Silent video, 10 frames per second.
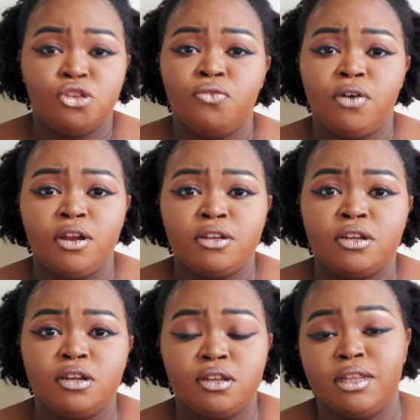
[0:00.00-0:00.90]
So far,
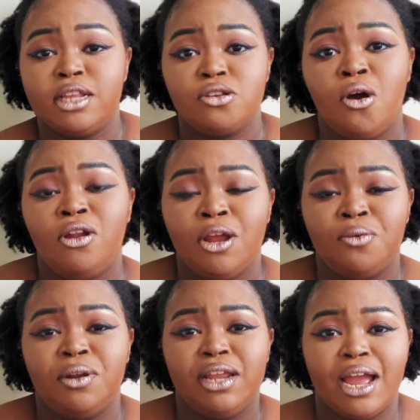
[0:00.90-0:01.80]
that's all I
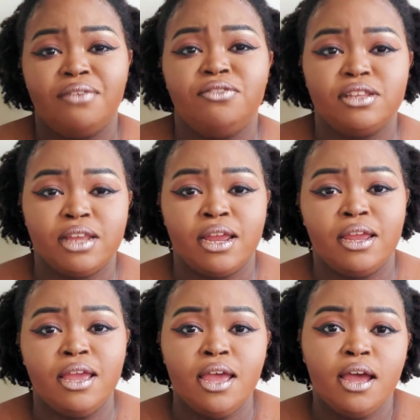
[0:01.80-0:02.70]
really have to
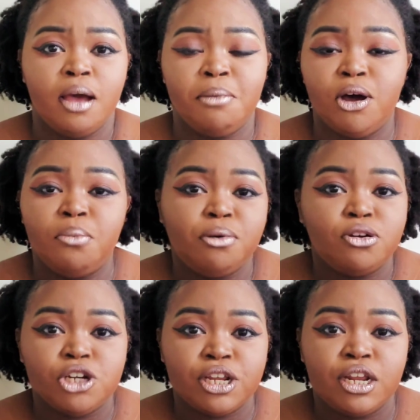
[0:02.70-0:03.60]
say about
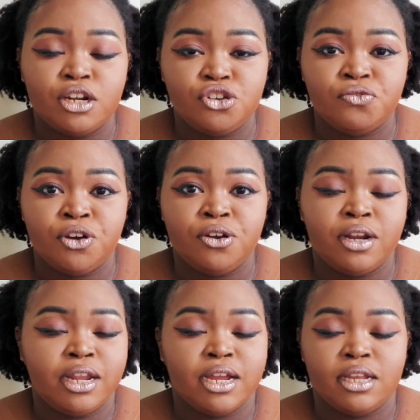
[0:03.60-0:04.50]
approaching an introvert.
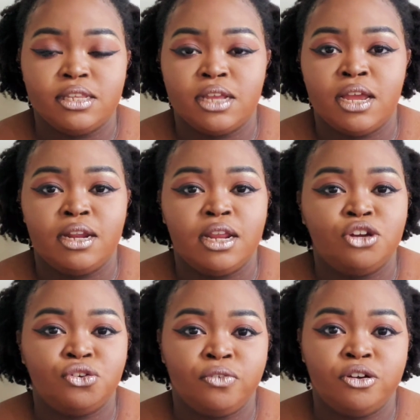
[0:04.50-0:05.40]
And like I said,
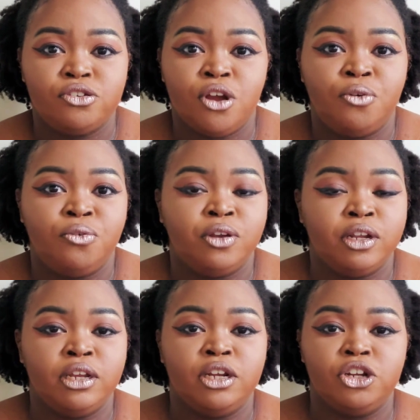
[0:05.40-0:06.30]
introverts are
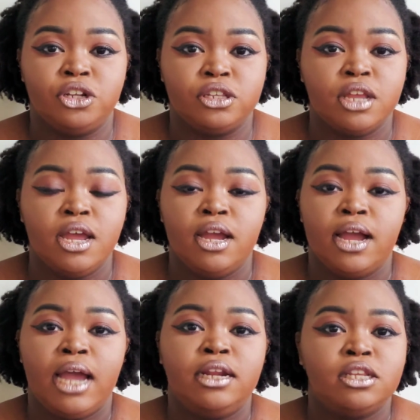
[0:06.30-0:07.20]
really
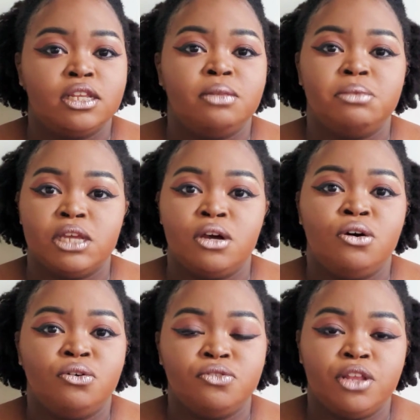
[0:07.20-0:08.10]
just kind of to themselves.